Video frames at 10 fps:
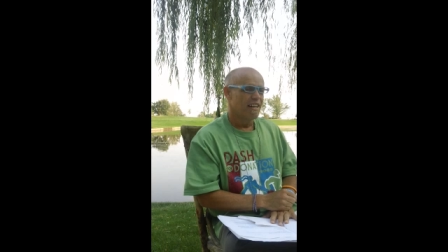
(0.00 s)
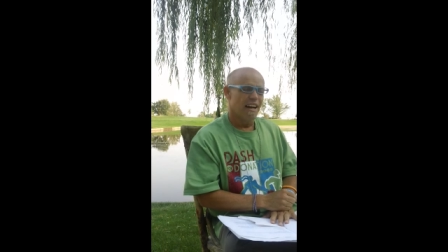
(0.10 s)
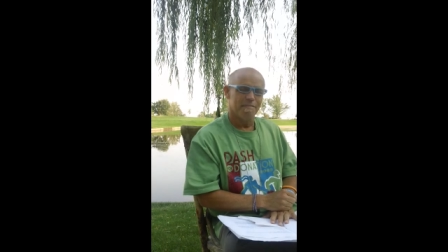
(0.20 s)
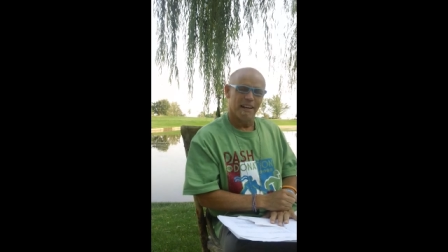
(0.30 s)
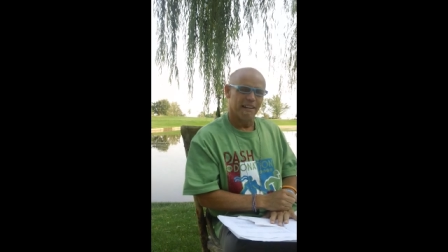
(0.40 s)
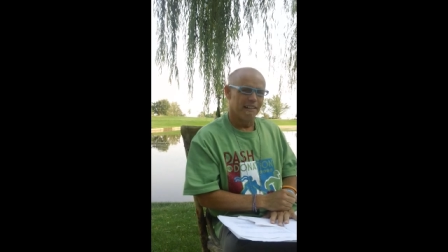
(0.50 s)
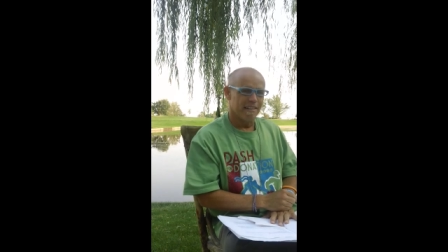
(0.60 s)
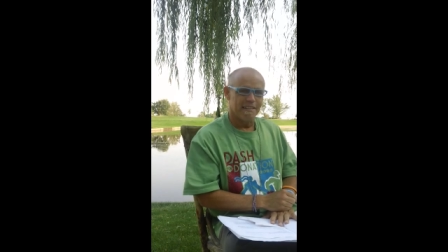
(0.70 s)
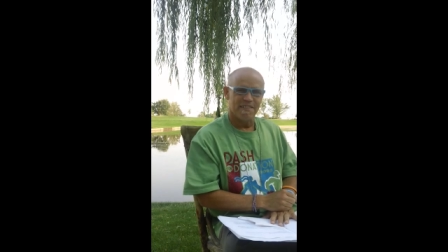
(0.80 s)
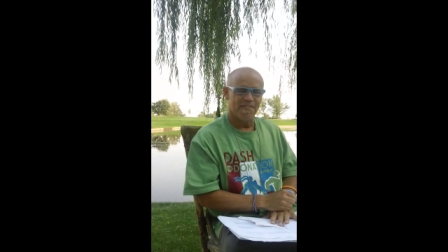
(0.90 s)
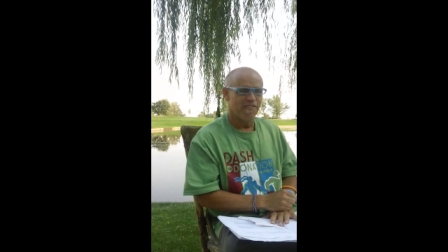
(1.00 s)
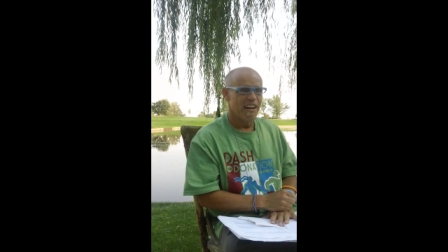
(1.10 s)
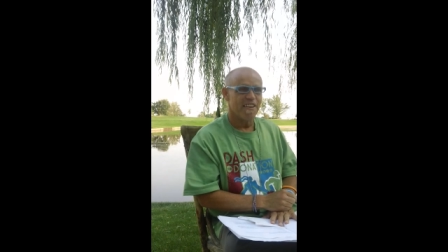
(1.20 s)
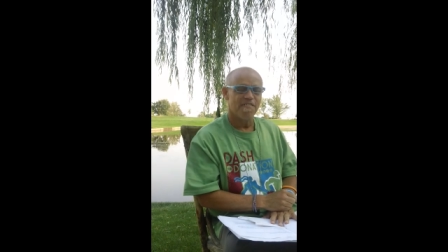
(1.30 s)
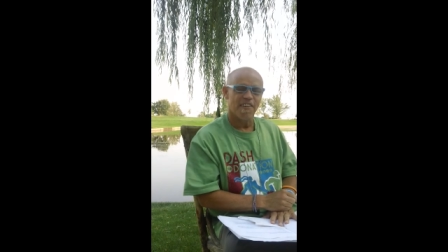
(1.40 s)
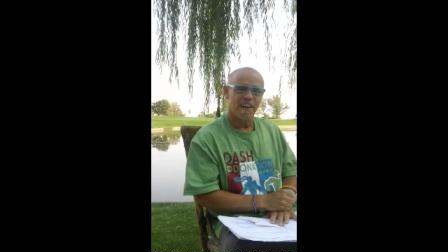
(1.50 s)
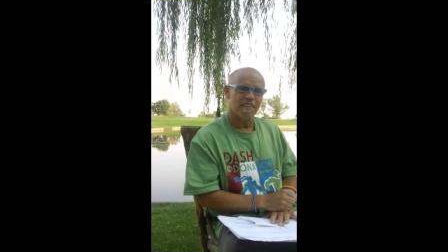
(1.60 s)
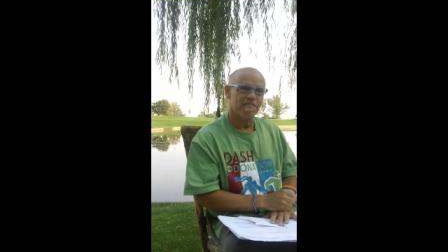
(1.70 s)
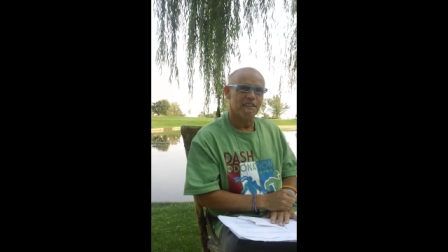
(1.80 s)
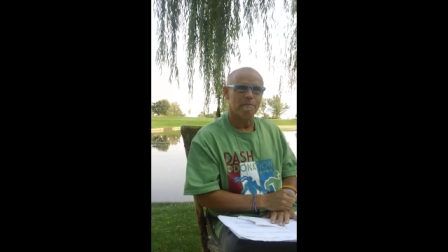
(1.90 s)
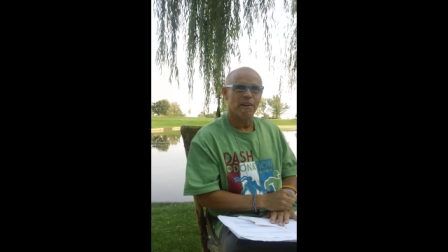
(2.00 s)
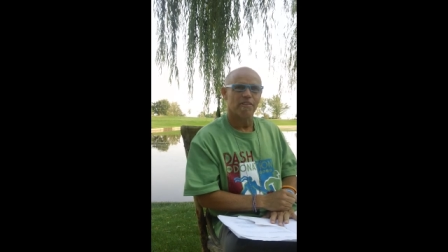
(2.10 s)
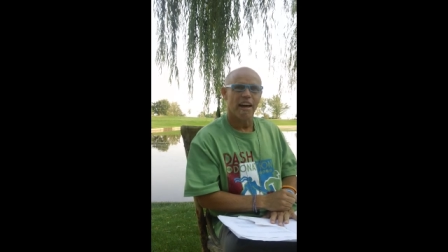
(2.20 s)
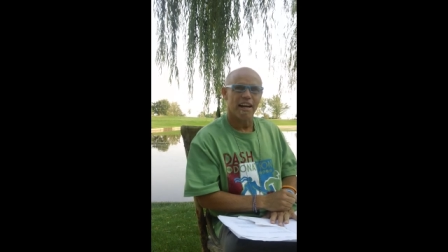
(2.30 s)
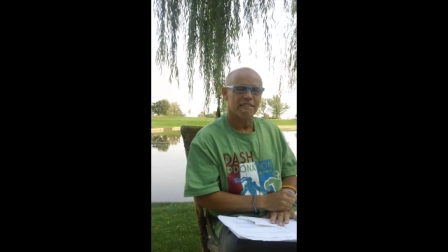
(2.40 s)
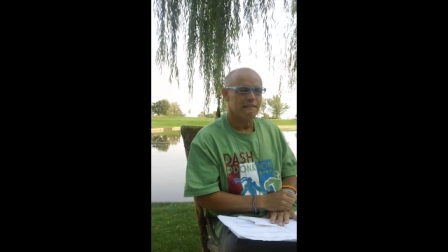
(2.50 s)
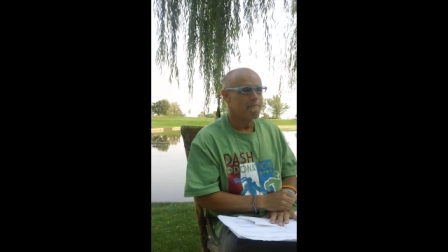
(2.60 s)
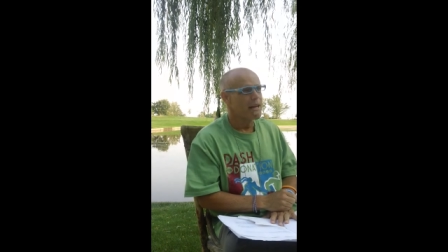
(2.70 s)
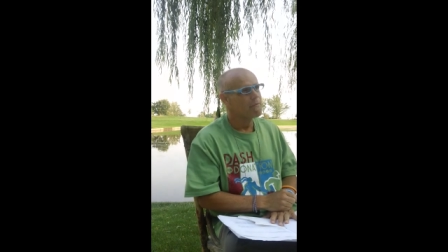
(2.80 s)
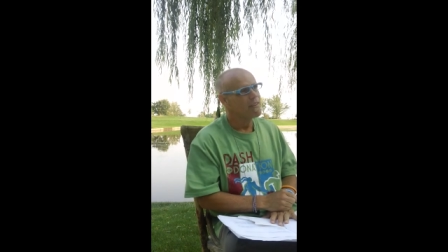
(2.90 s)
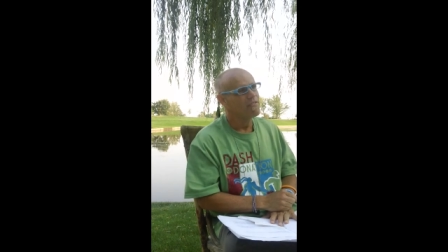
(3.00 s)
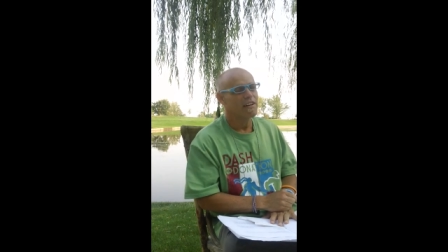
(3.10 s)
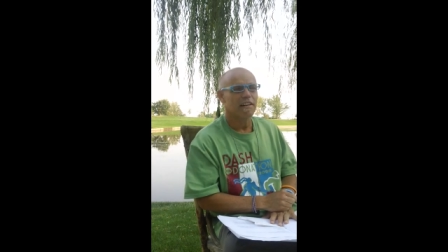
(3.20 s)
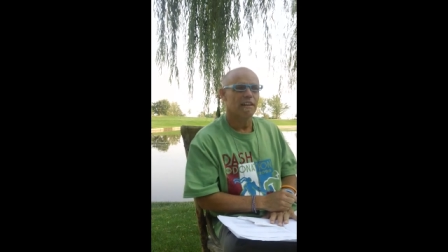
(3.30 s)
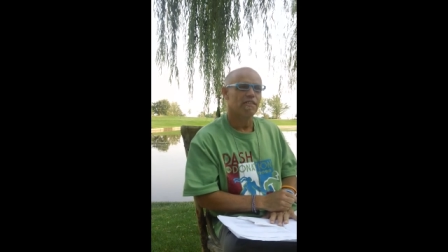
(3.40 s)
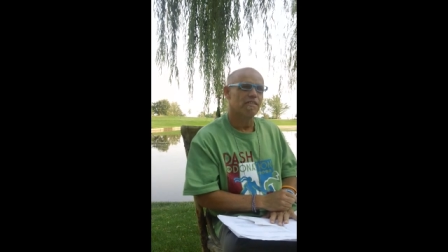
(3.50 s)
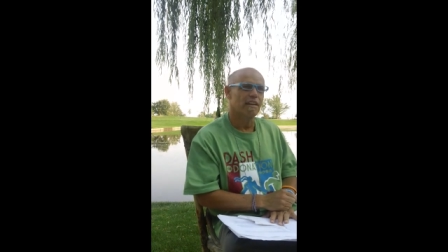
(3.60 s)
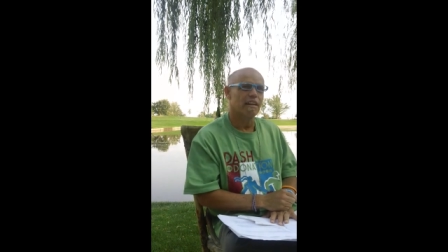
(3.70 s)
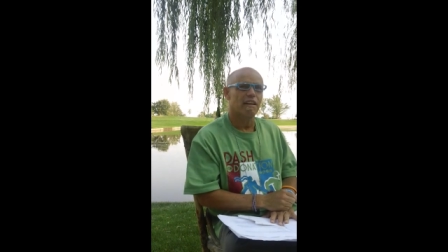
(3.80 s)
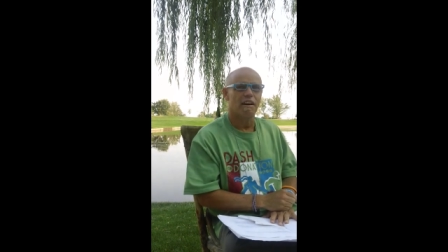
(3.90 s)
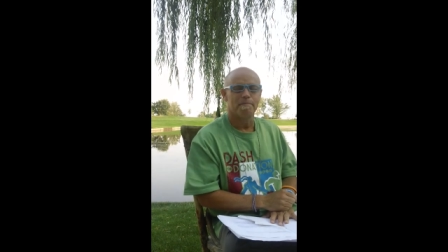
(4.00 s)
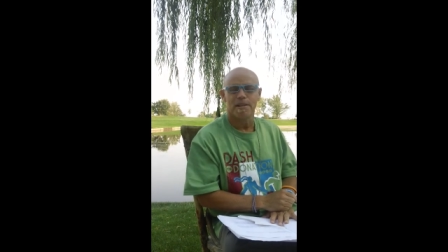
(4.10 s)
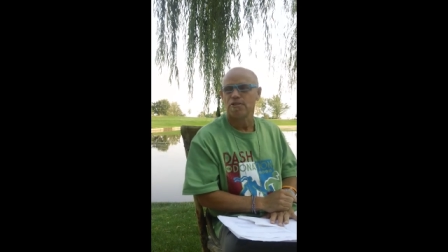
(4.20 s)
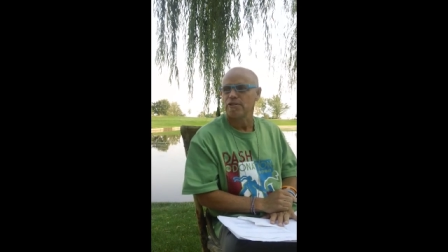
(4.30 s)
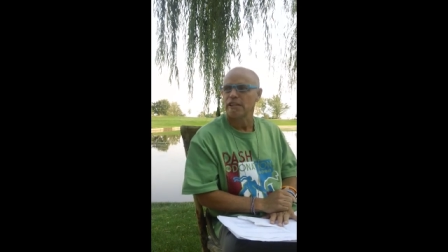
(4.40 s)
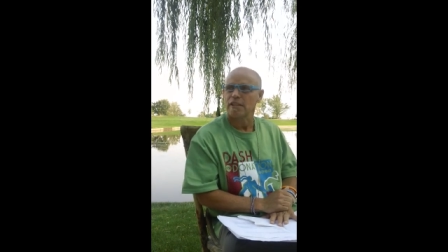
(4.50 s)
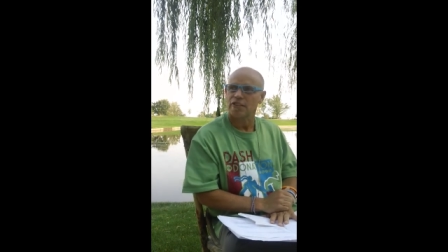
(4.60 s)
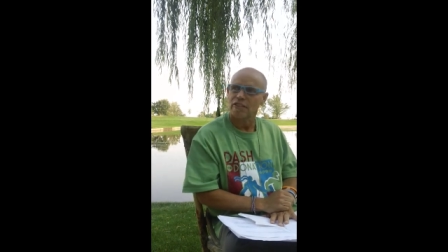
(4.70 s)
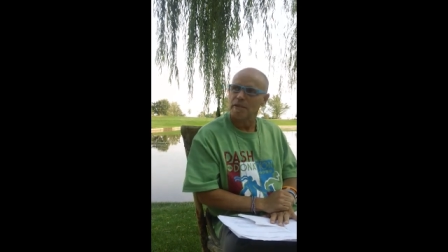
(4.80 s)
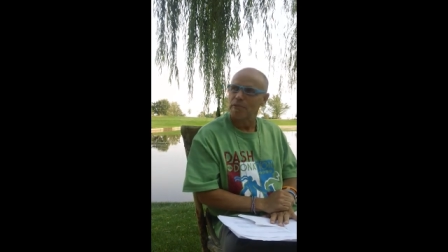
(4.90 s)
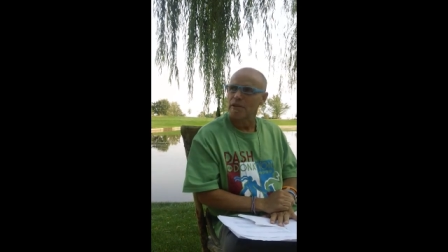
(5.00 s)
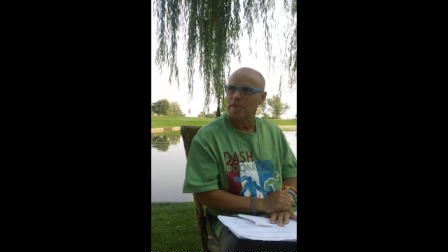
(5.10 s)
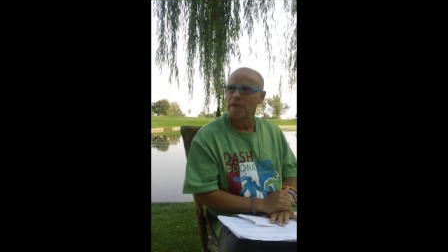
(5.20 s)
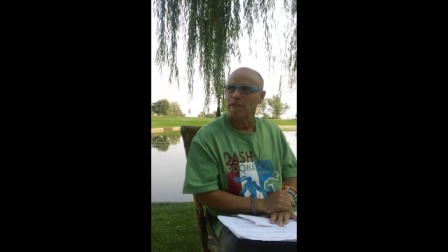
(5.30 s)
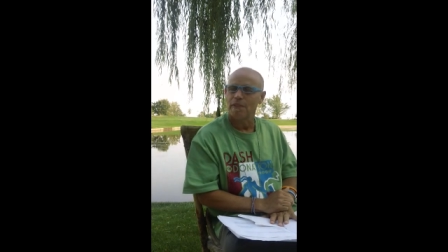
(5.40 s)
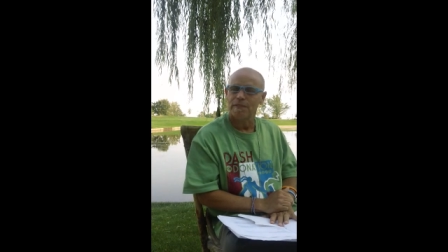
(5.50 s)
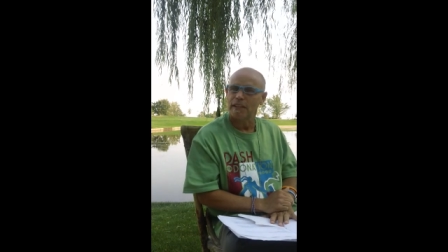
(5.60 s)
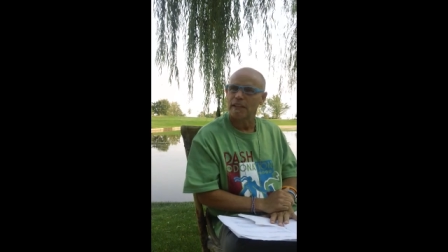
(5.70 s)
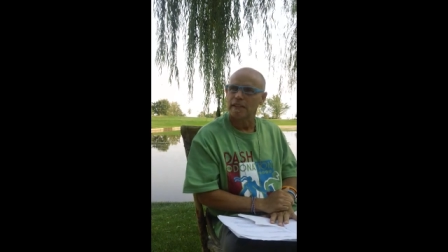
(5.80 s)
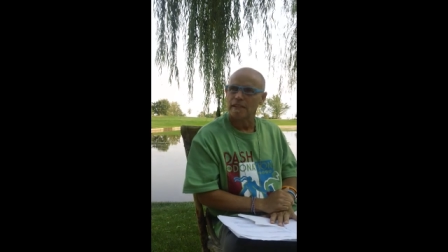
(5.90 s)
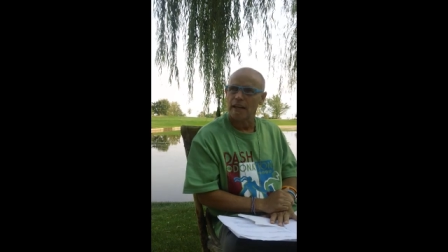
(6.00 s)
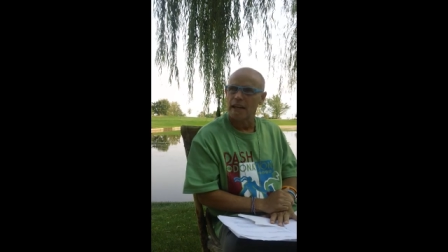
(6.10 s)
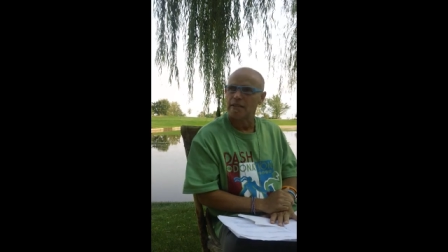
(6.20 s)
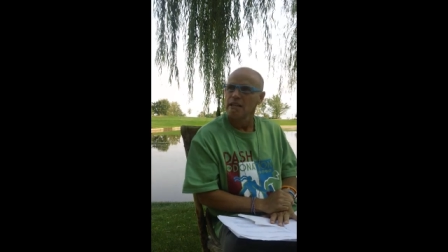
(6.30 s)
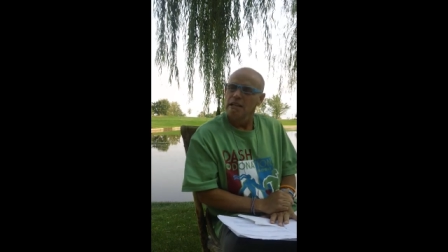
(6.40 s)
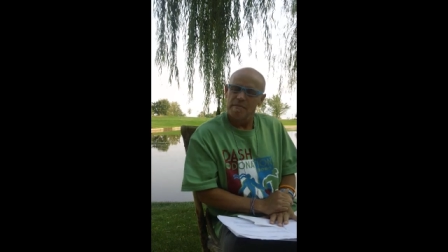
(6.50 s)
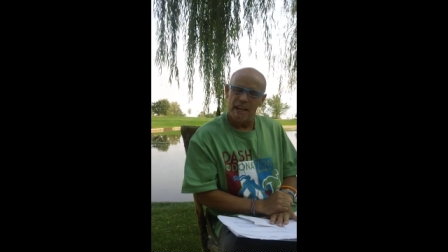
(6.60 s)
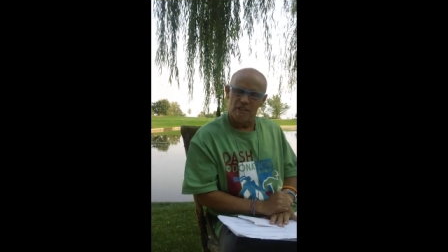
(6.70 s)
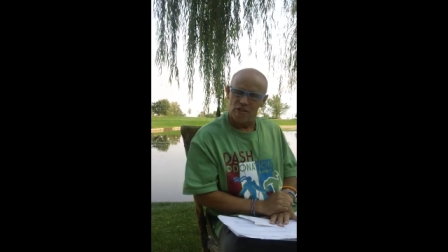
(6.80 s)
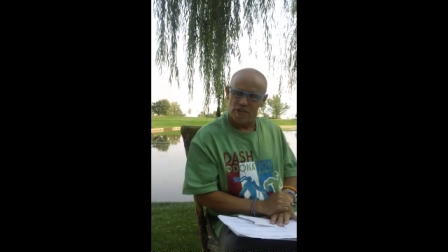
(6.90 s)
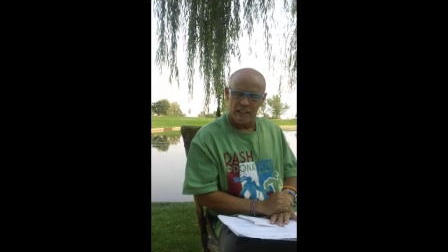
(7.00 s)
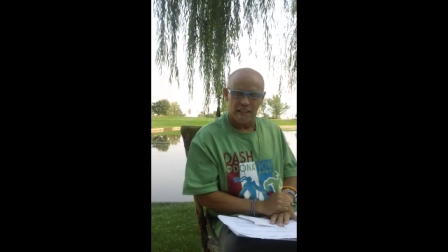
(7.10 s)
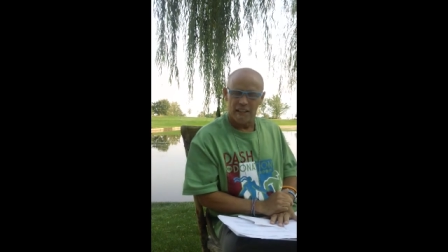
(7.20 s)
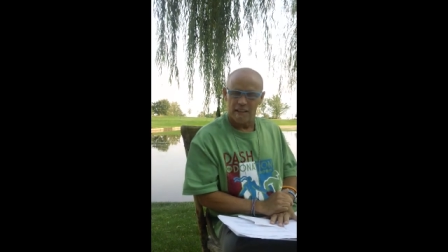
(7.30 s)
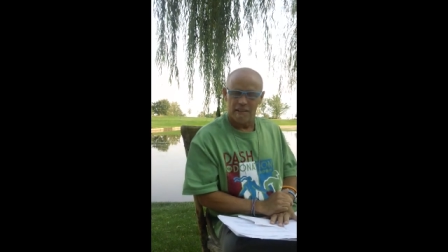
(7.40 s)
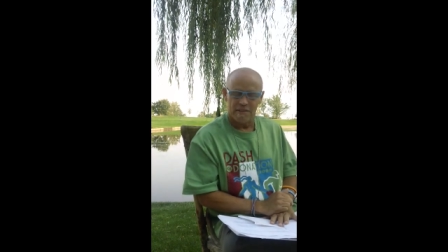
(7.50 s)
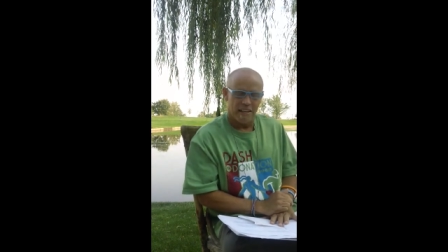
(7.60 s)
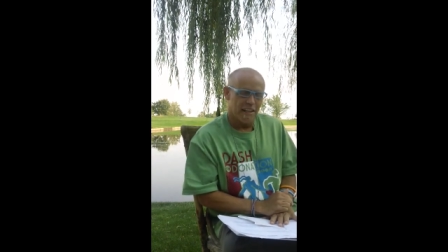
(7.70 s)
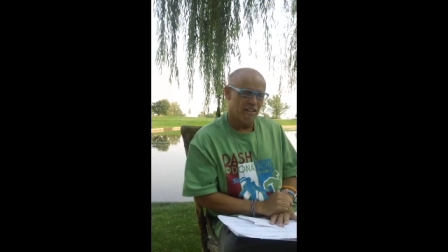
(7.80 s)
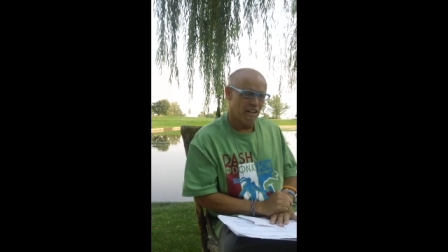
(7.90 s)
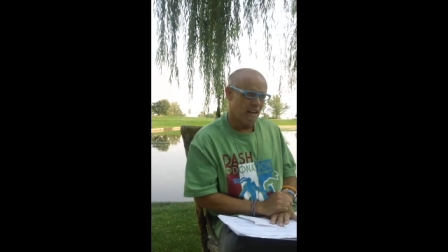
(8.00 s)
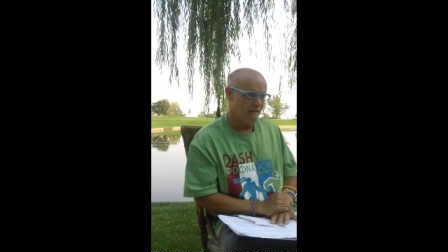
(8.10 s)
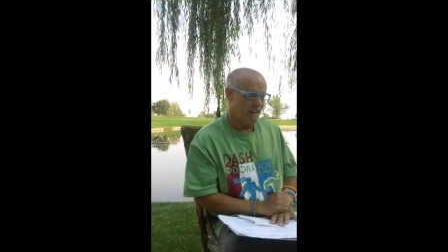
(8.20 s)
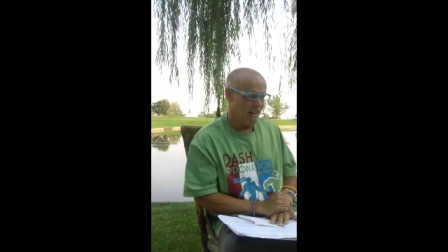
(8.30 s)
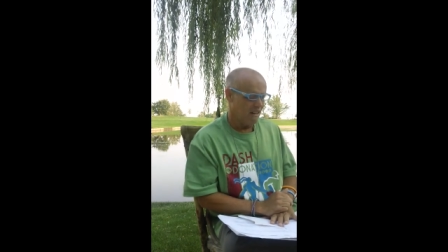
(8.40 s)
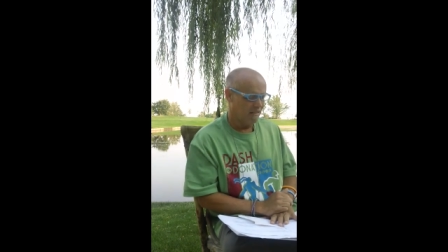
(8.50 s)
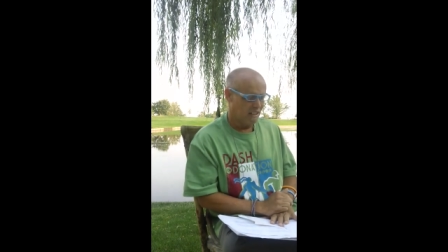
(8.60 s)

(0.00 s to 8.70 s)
I'm not into these fake fucking females. They actually make me fucking sick. You know, I've been tricked to sleep with them a few fucking times. That's tricked, and it doesn't get you anywhere? No.